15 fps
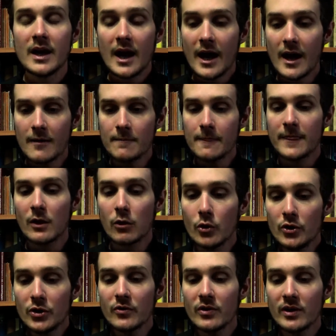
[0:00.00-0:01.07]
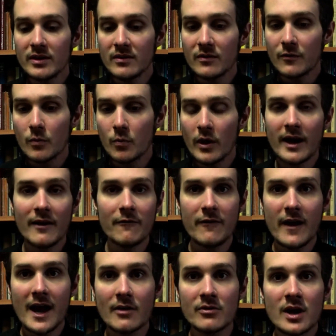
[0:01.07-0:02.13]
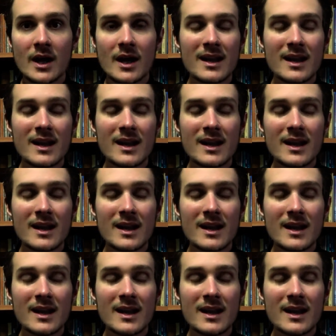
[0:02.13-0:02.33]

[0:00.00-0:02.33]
The Lutherans, from what I've found,